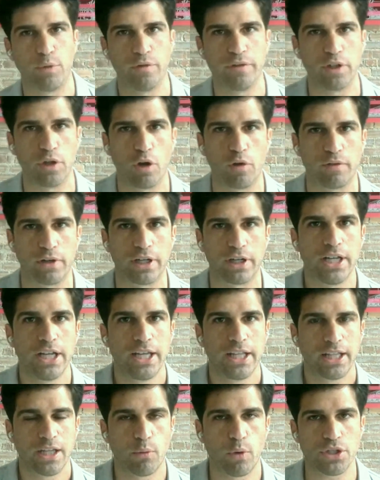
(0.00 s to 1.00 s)
moving over.
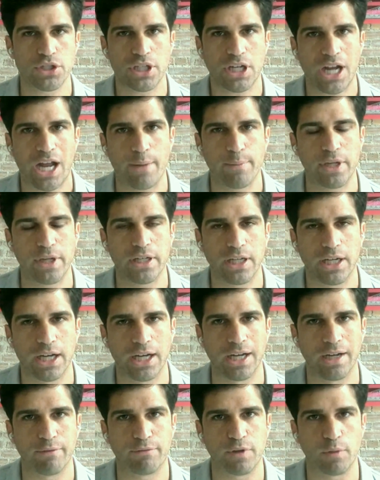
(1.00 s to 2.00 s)
There was a comment
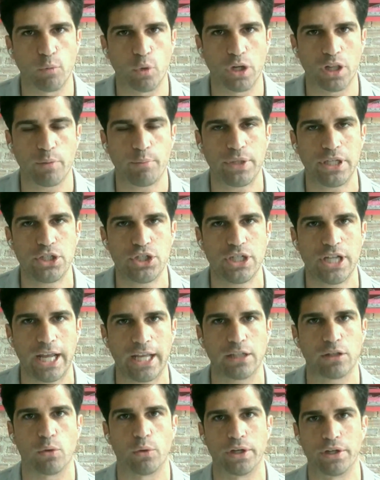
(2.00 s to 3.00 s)
uh, from one of the
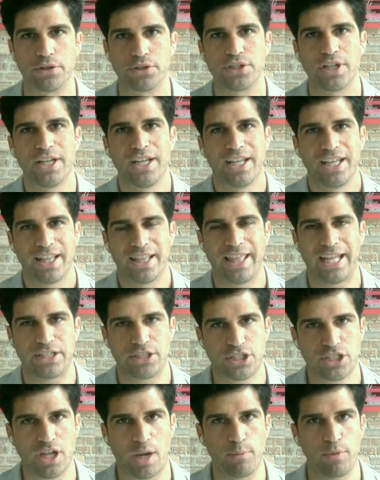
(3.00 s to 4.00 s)
PGA lawyers
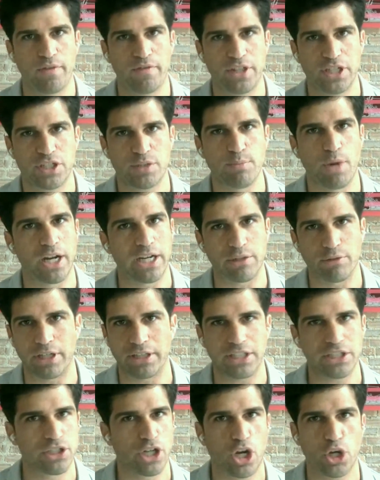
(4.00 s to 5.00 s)
that some of this money,
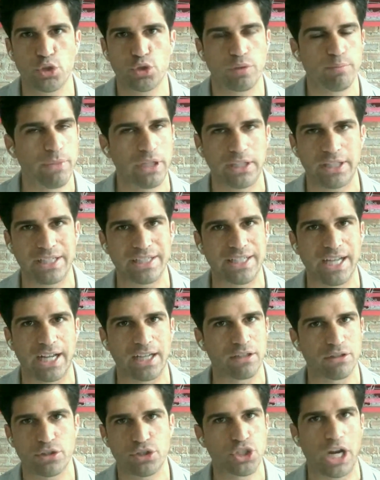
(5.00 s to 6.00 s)
right, these $100 million
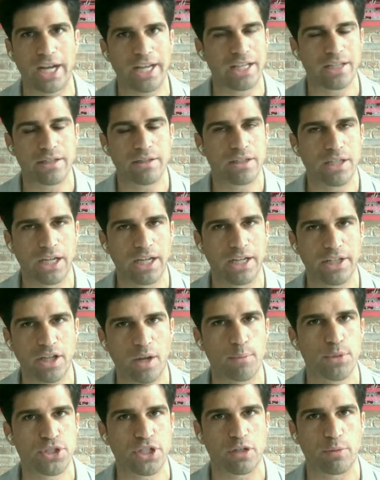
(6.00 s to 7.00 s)
giant uh,
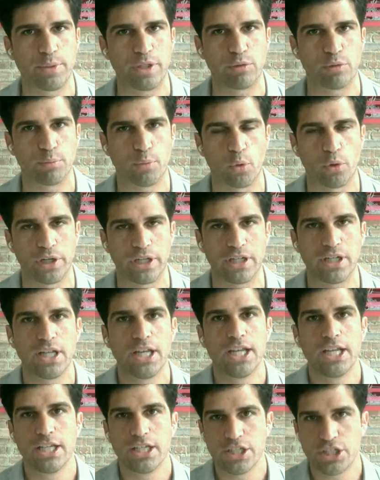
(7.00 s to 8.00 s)
numbers that are being reported,
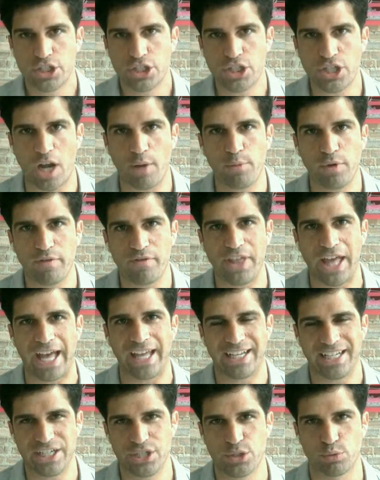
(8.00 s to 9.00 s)
some of
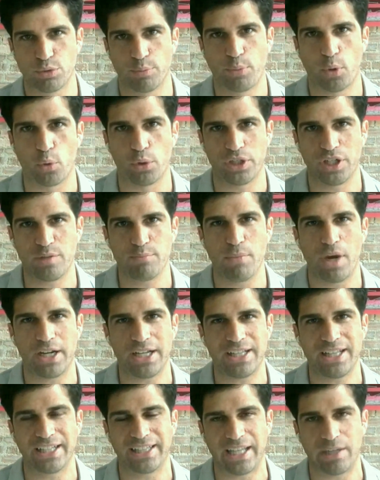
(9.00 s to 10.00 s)
that is reported
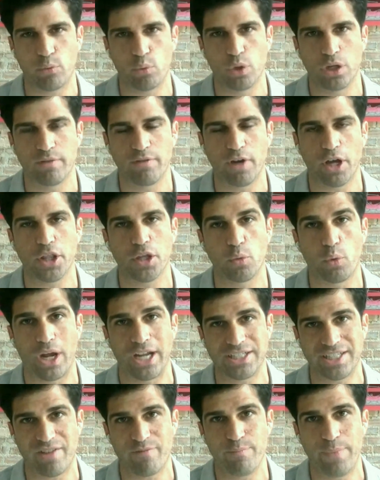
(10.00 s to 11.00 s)
money that they would have
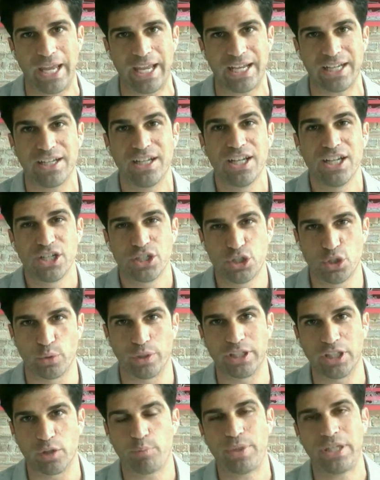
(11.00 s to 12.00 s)
otherwise have made
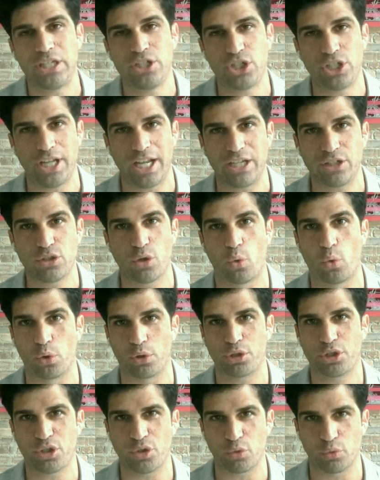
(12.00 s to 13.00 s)
during their PGA
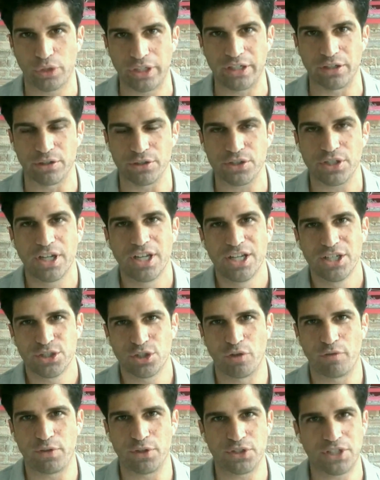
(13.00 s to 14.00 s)
Tour careers.
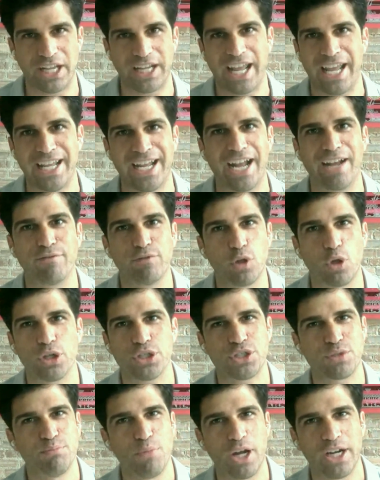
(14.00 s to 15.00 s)
So if you're saying, hey, I've
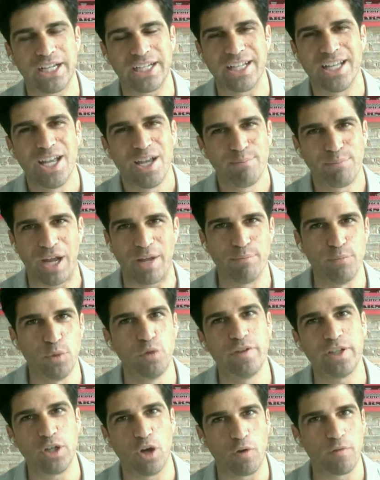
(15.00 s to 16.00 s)
lost money by
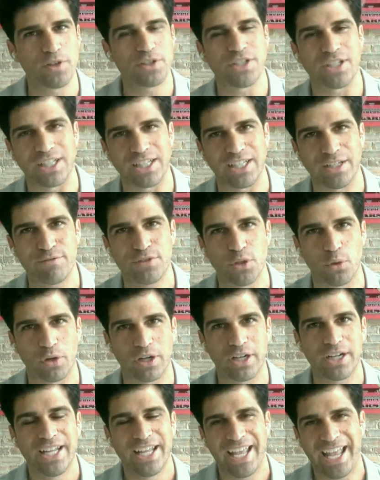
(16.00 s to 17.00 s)
moving over to the LIV
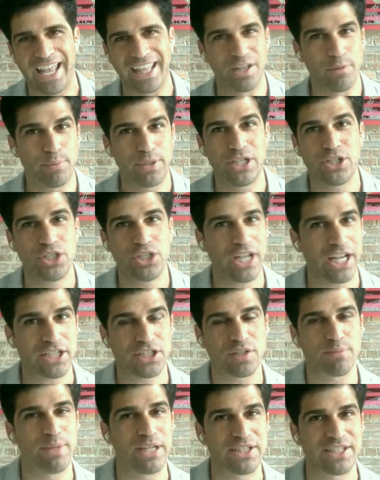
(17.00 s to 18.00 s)
Tour, and the PJ
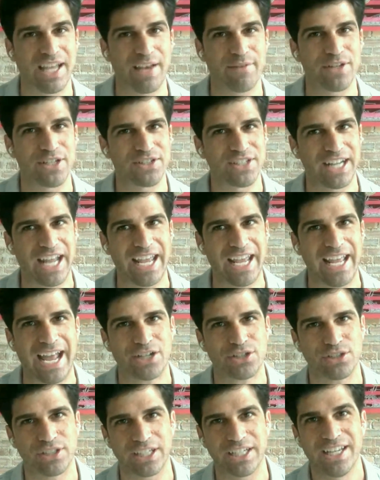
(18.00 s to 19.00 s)
submits evidence that, hey,
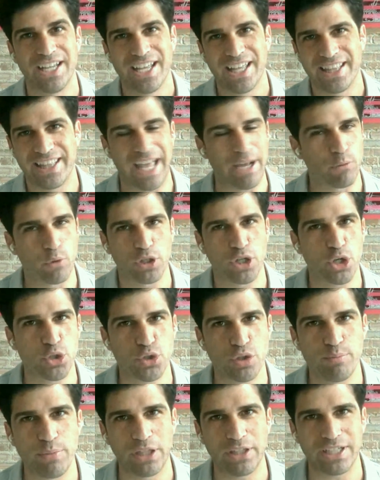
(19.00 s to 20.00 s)
actually, that
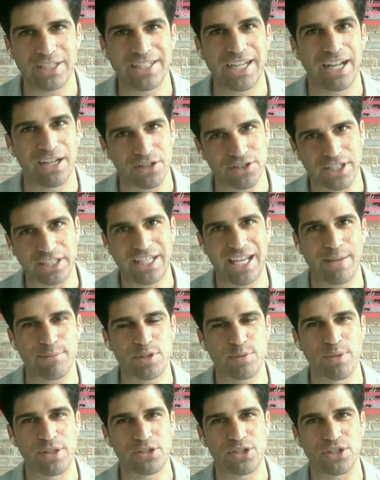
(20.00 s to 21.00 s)
$100 million that Cam
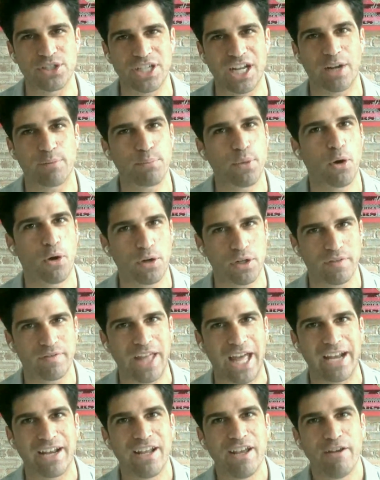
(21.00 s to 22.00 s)
Smith just got, part of
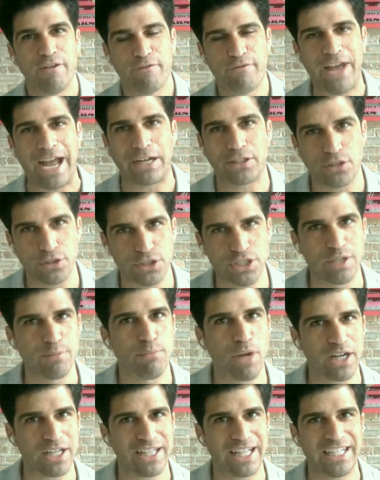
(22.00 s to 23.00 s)
that factors
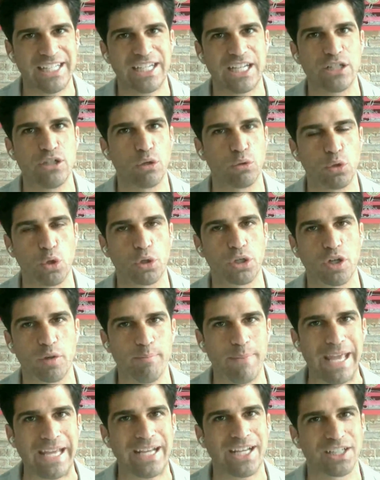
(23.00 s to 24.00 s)
in money that he can no
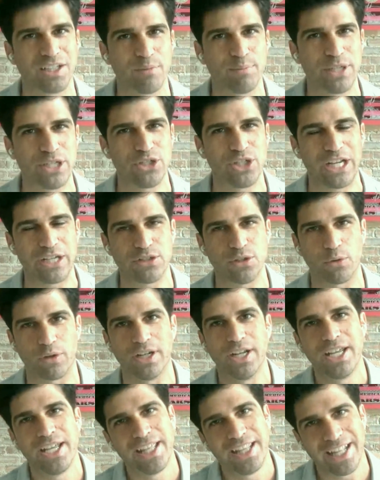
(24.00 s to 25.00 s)
longer make on the PGA
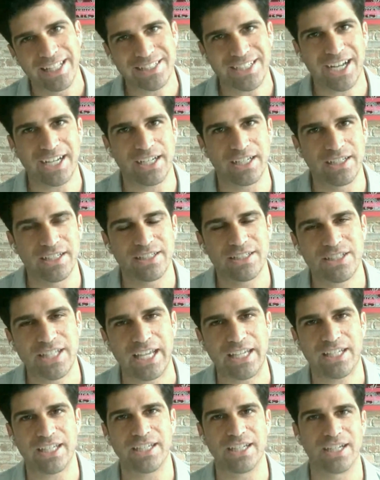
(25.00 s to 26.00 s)
Tour. It's kind of
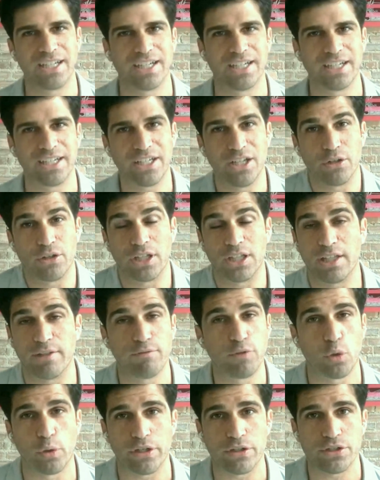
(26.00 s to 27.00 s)
taking, uh, you know, the
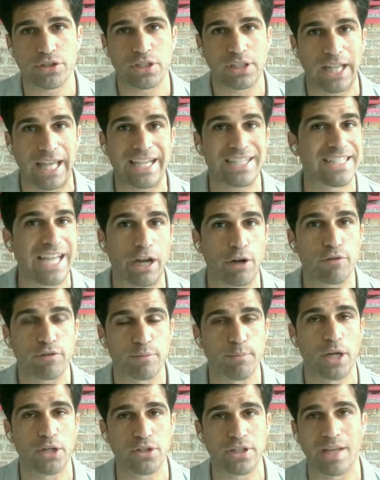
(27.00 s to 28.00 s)
LIV lawyer's legs out
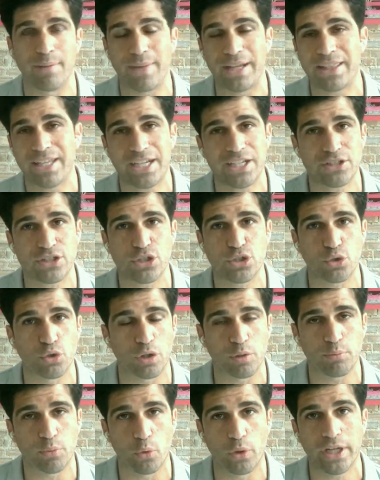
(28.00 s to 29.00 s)
from under them. I think it's a
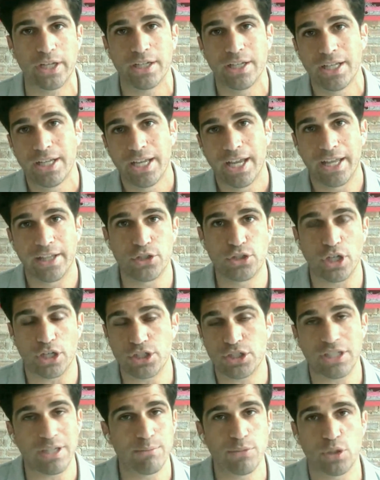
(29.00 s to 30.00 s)
strong point, and the
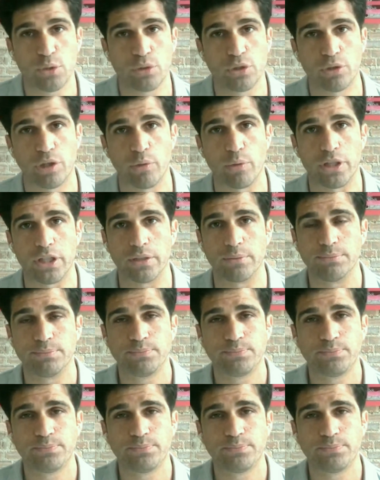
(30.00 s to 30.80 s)
judge seemed to agree with it.